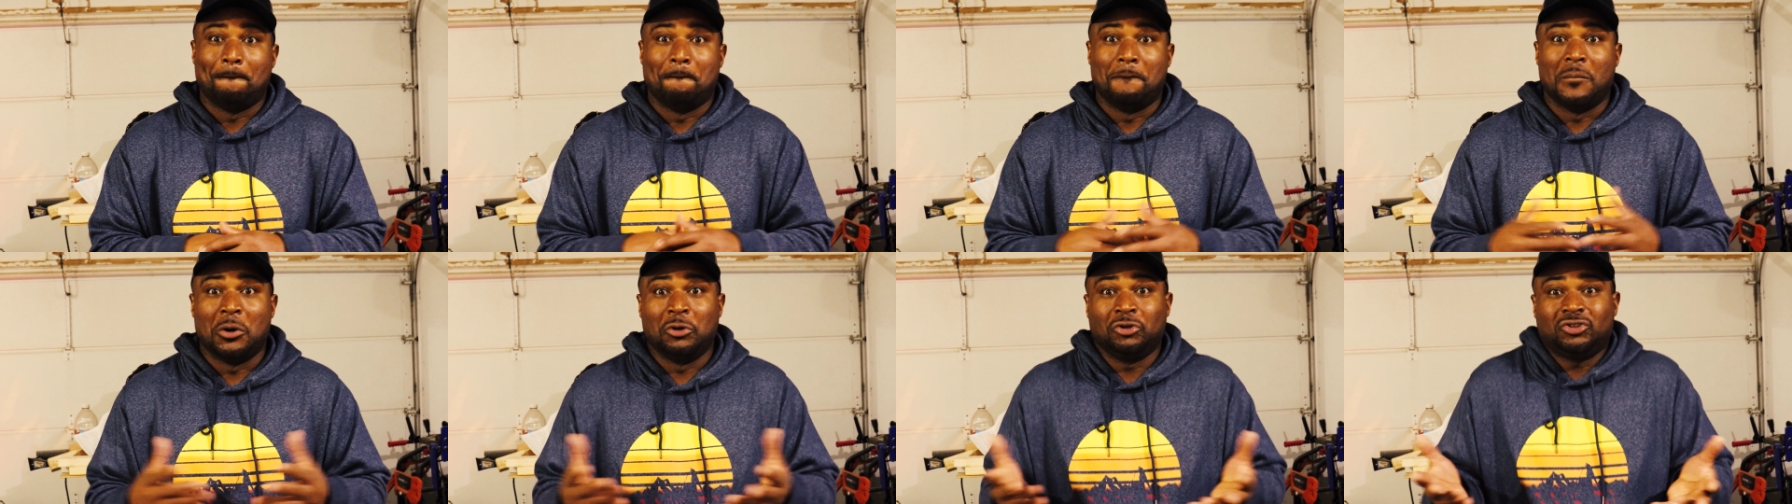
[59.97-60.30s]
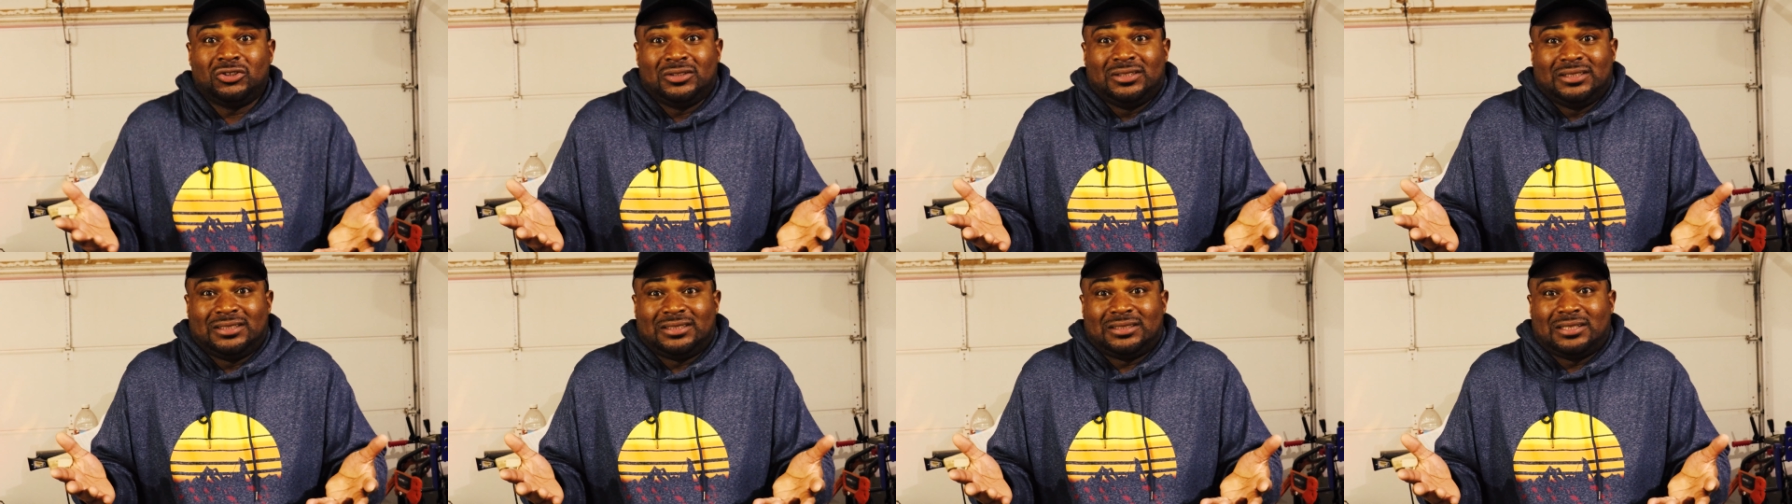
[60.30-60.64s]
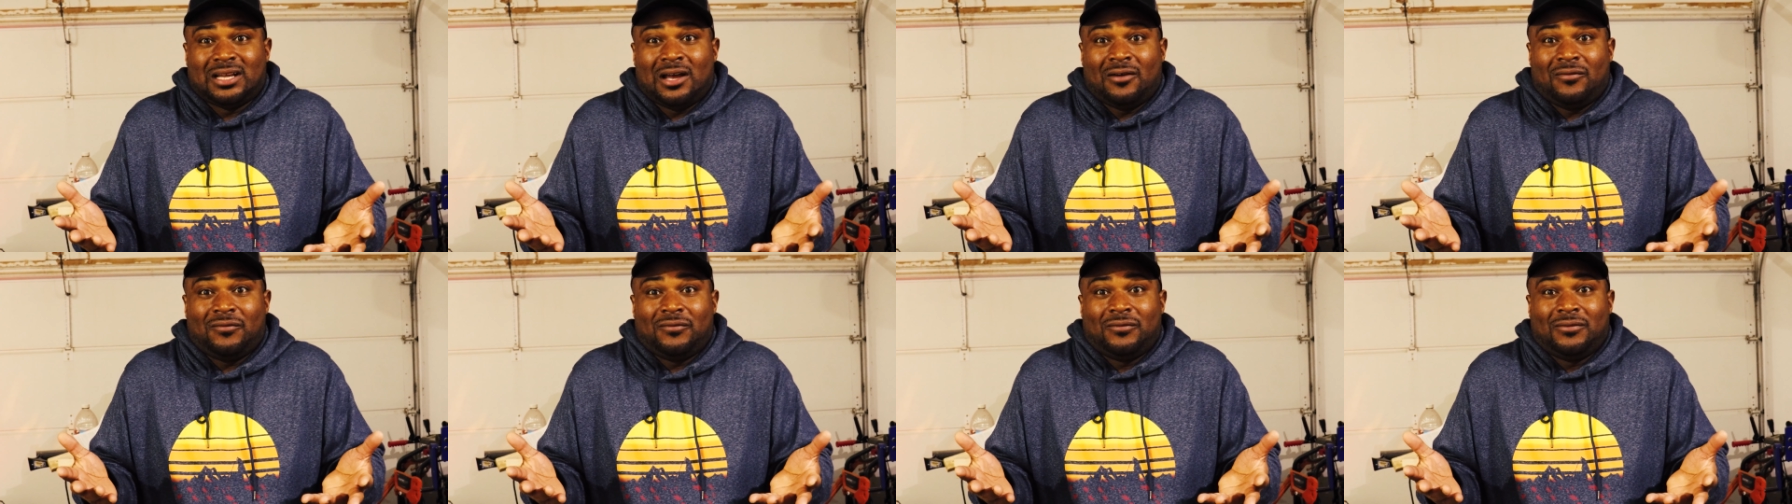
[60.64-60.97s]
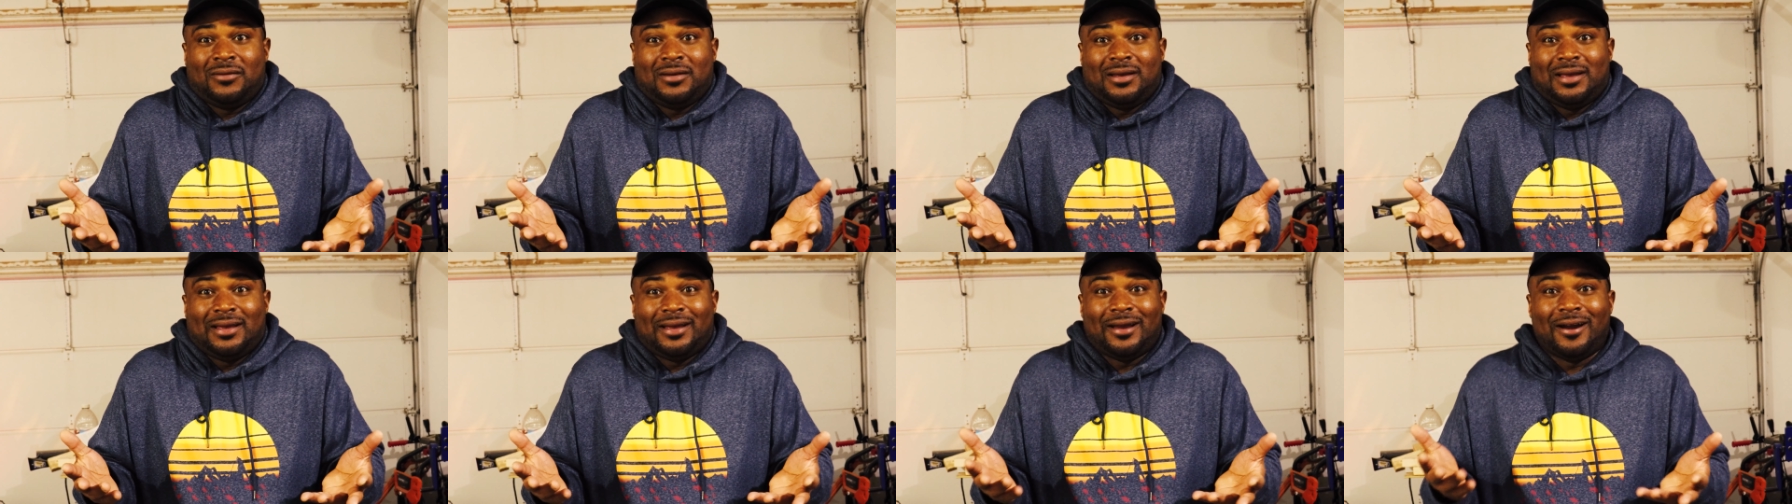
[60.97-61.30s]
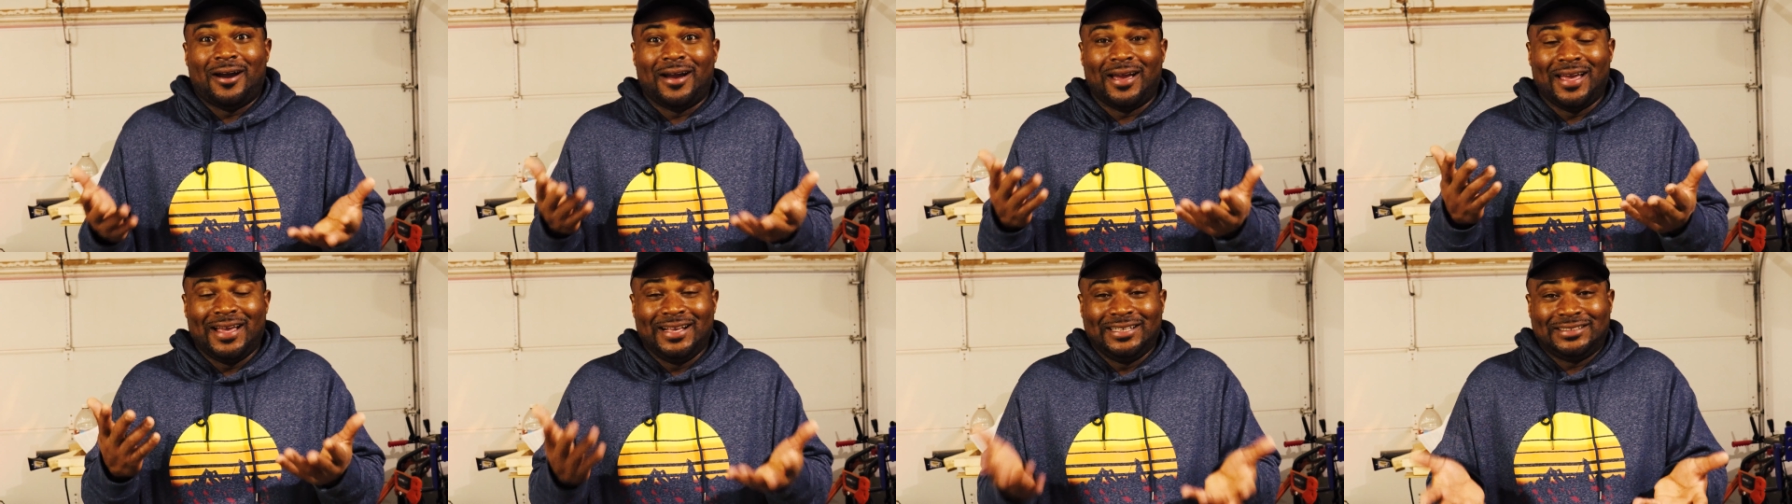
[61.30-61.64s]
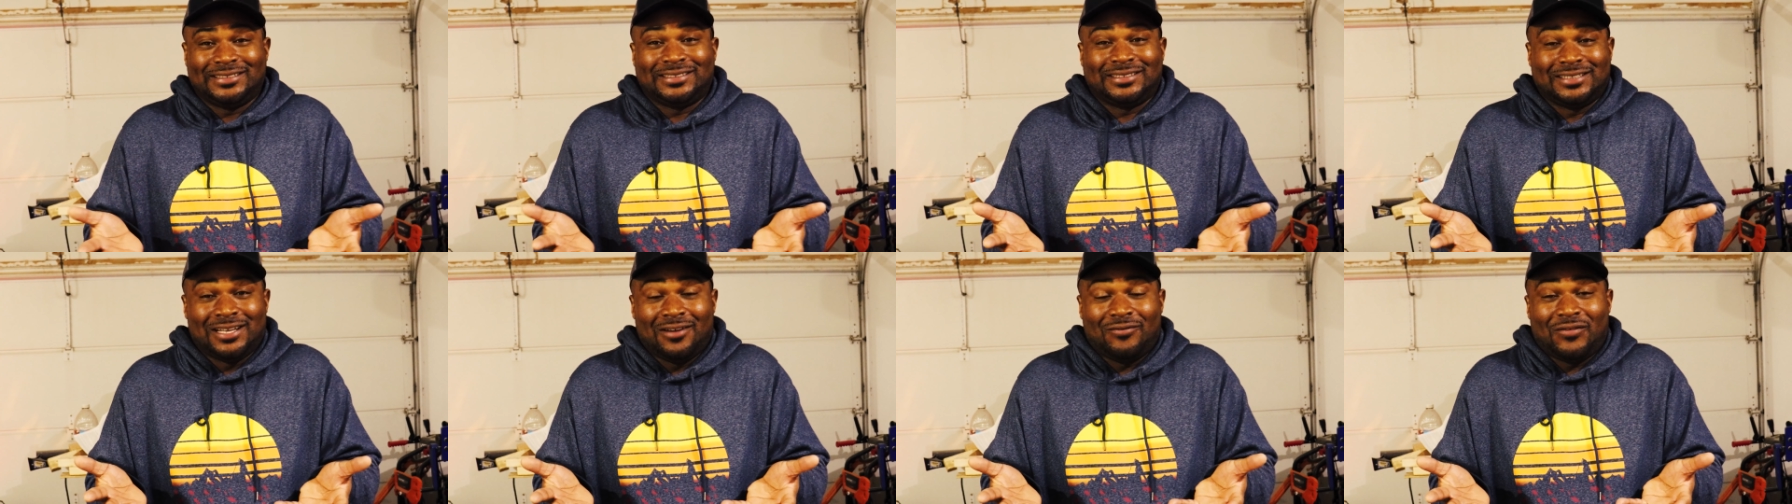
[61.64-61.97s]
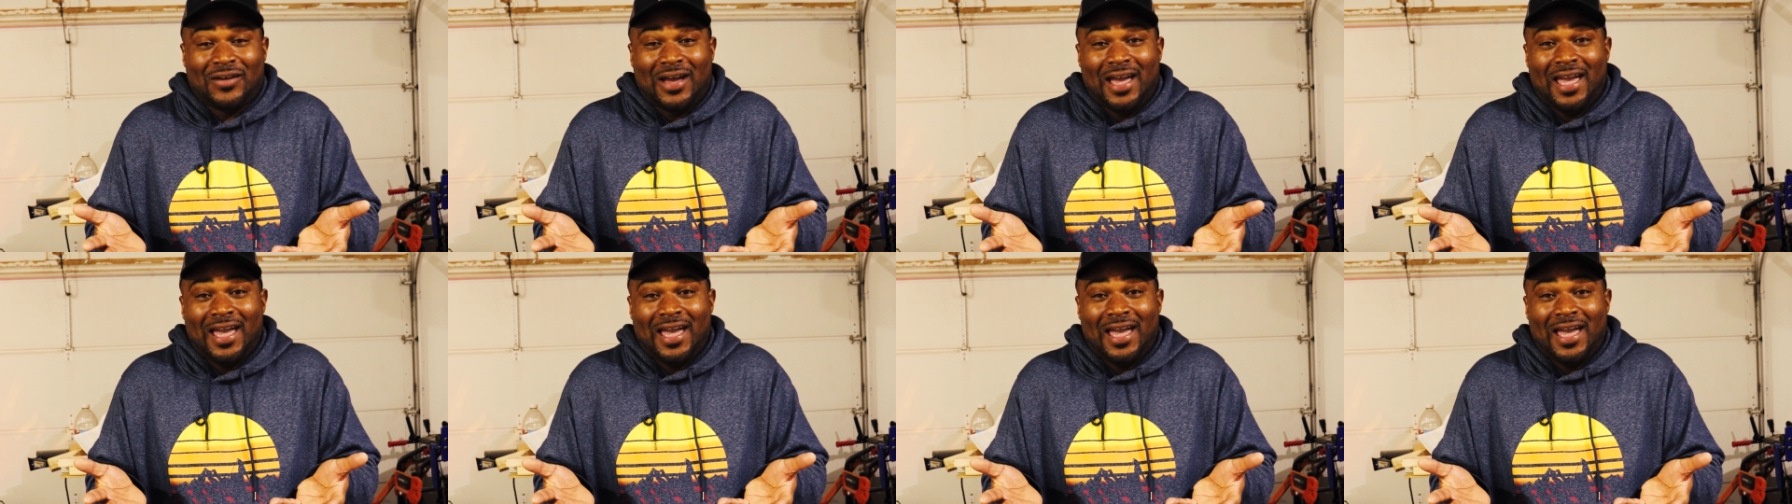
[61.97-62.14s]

most of the stuff is stuff